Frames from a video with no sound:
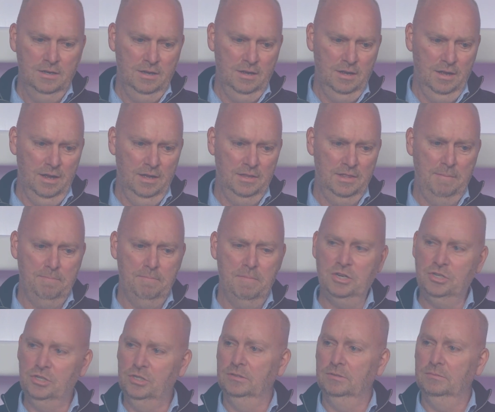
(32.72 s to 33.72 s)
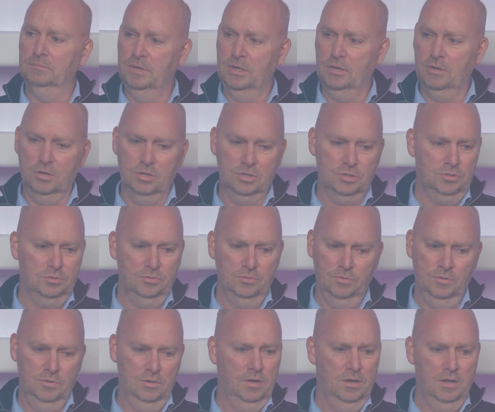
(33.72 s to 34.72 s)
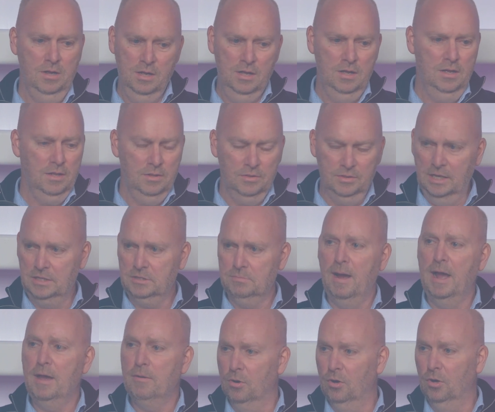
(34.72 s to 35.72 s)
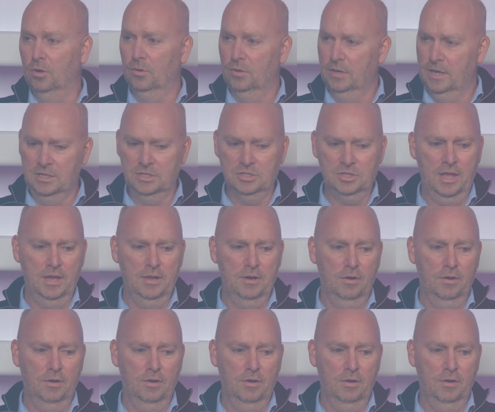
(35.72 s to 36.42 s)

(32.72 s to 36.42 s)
that mission, because that's my role instead